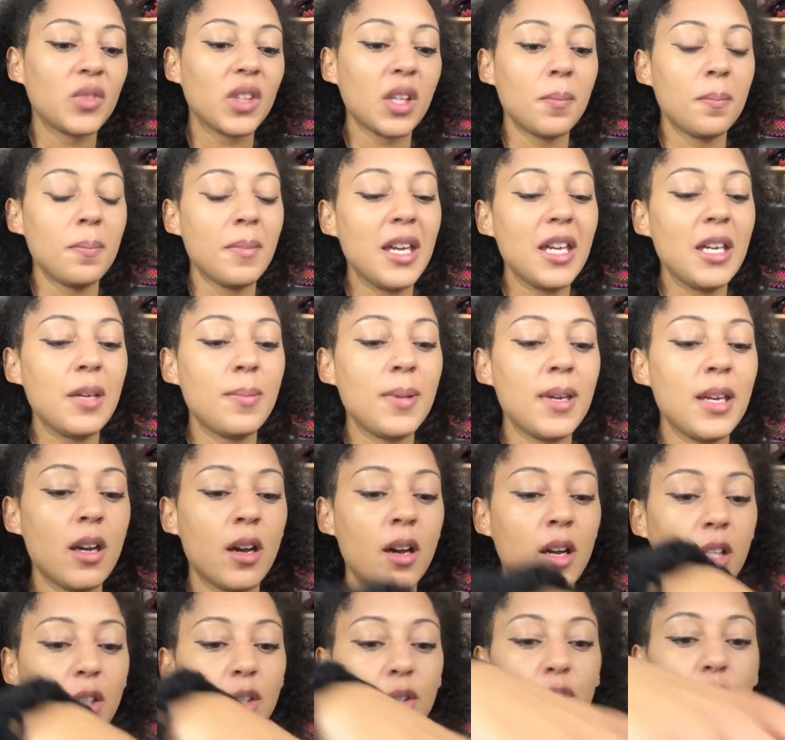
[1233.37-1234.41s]
Maybe
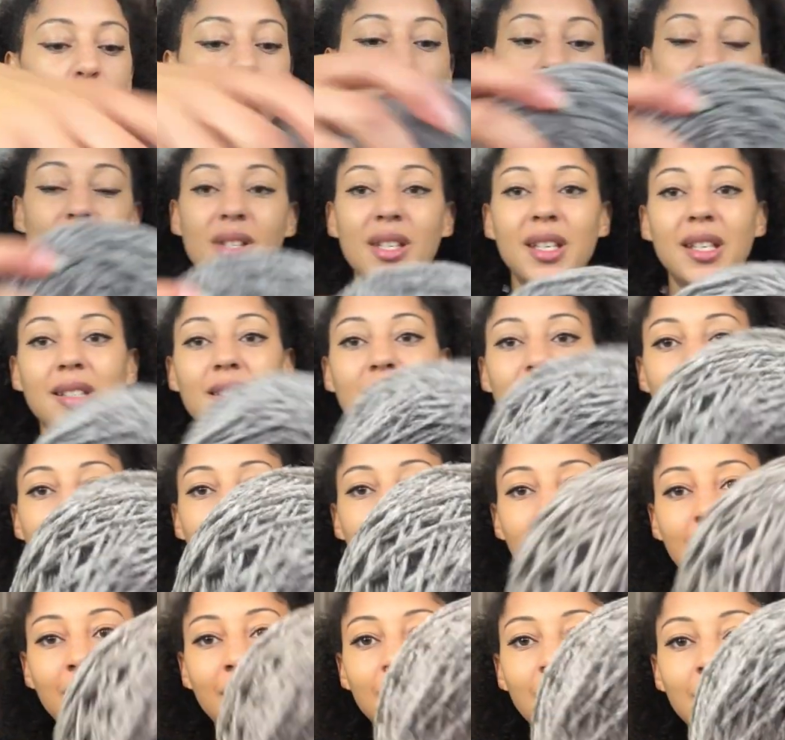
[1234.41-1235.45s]
I could use it
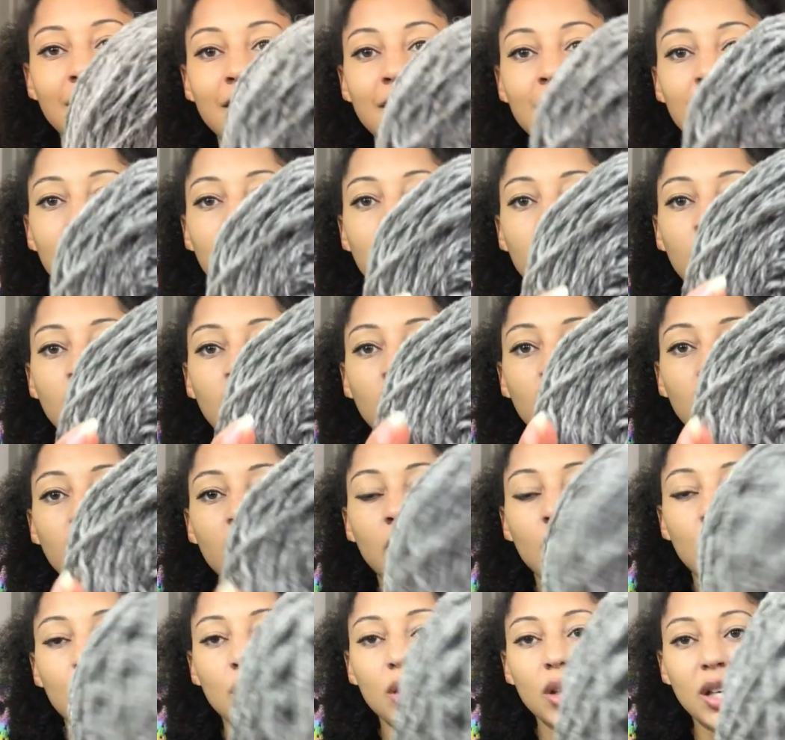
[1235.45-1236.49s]
in
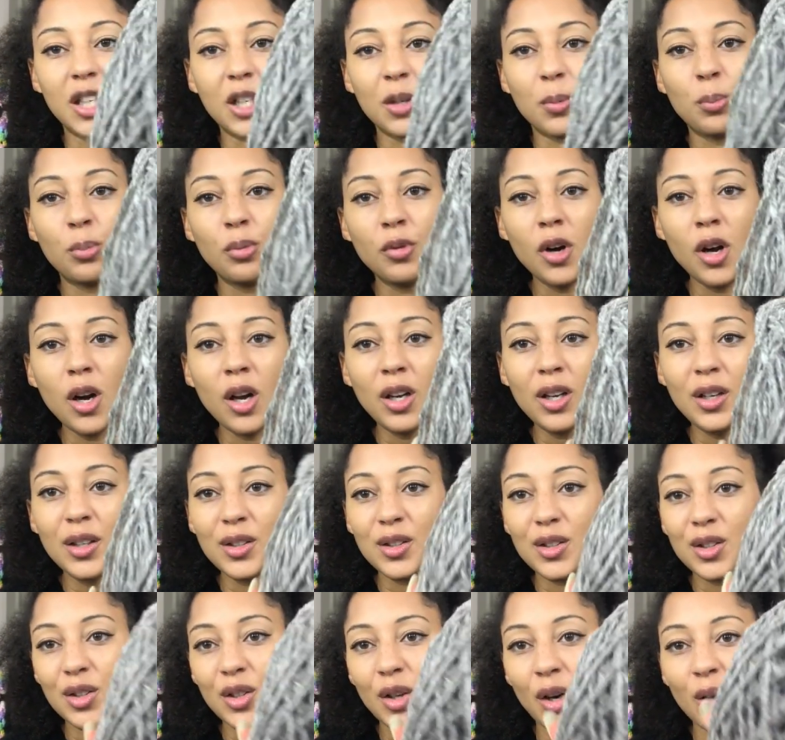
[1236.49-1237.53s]
like a bralette
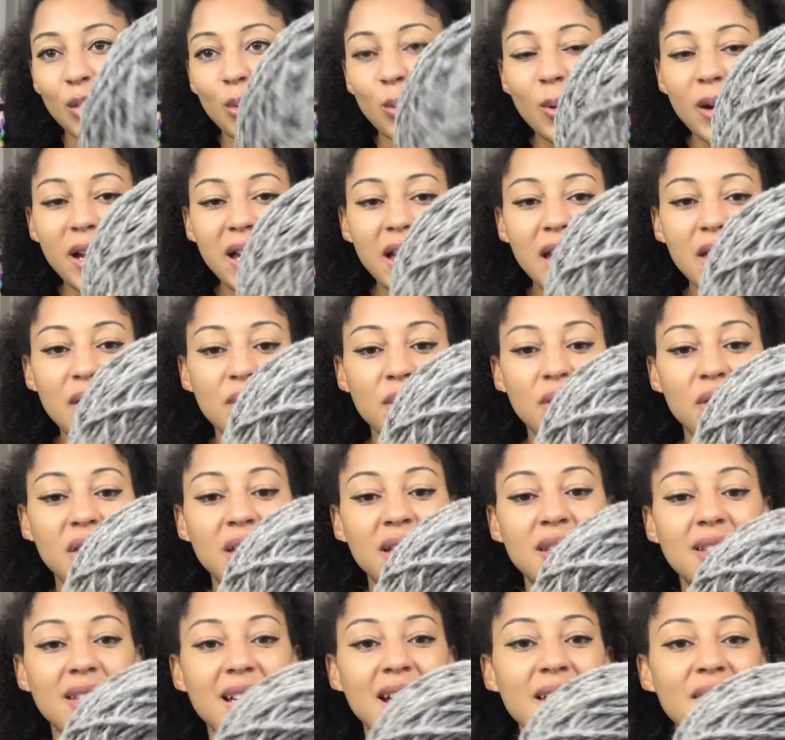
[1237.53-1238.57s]
to go with and
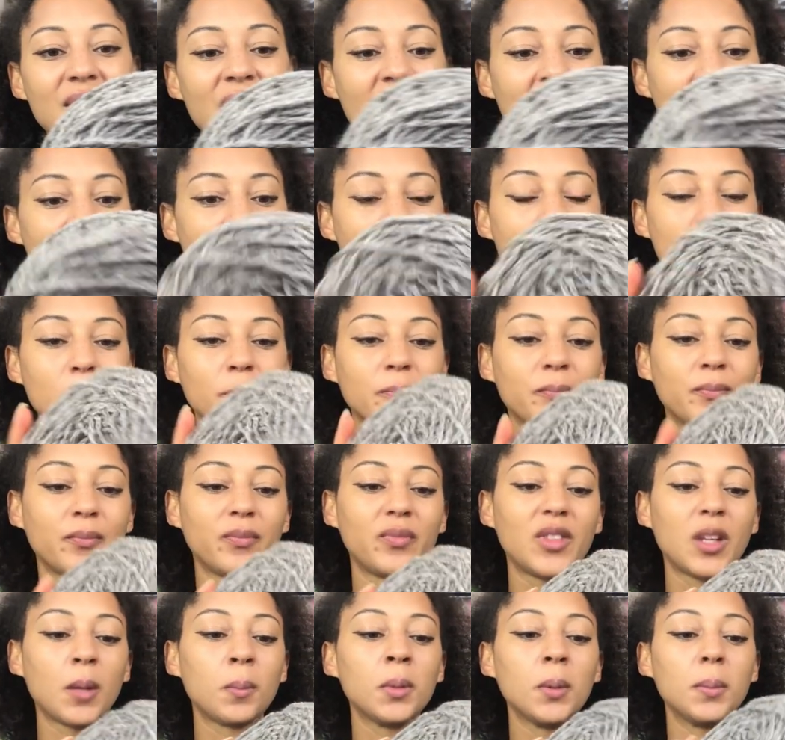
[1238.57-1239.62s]
things like that.
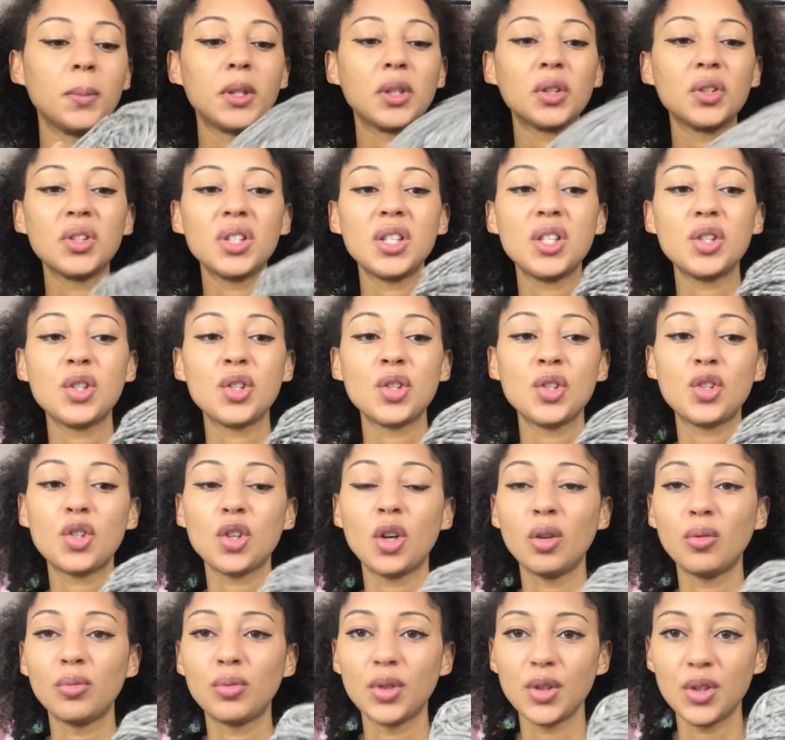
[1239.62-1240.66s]
But because it's such
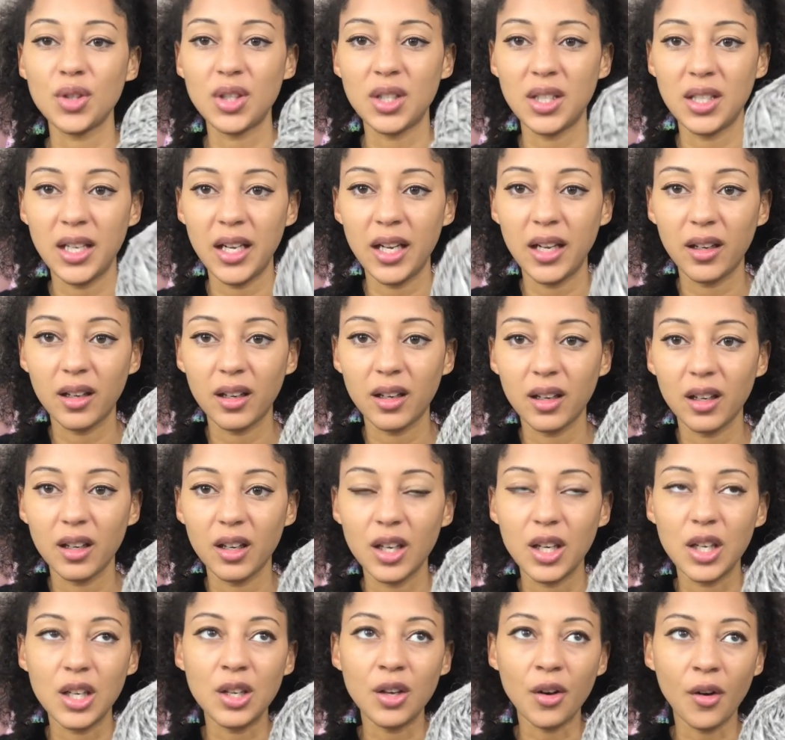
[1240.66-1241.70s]
a rustic
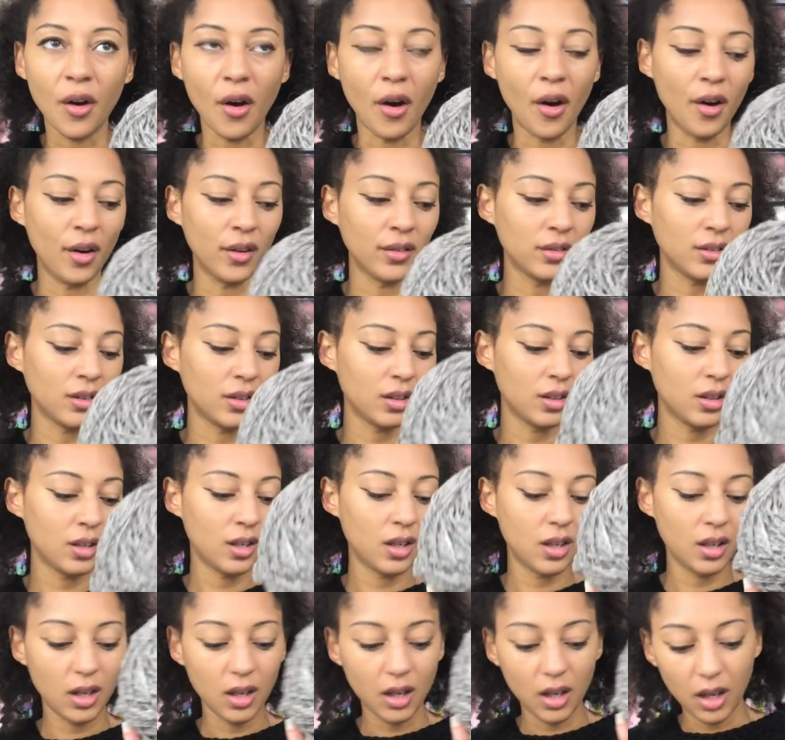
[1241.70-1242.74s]
yarn,
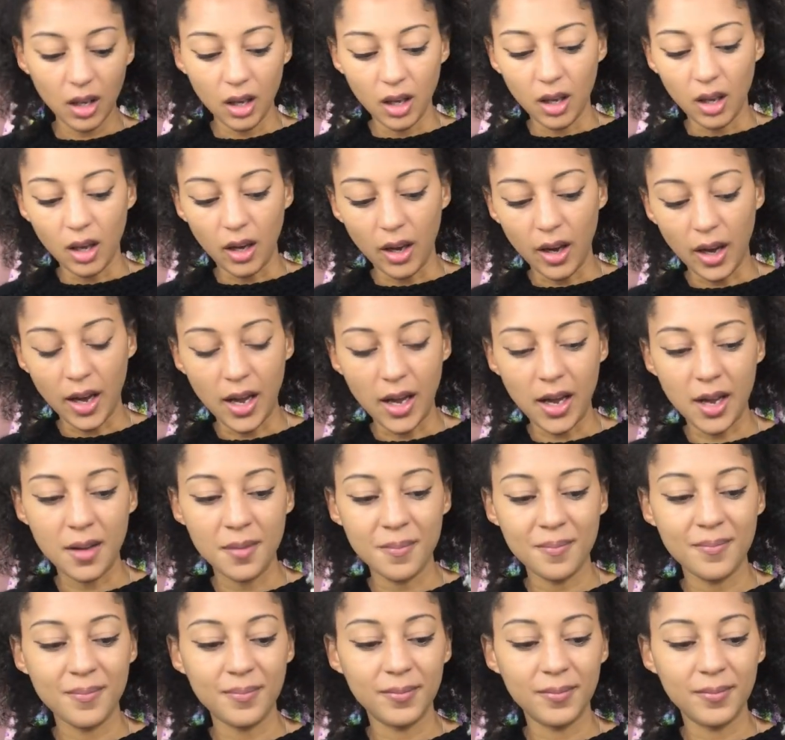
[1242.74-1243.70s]
I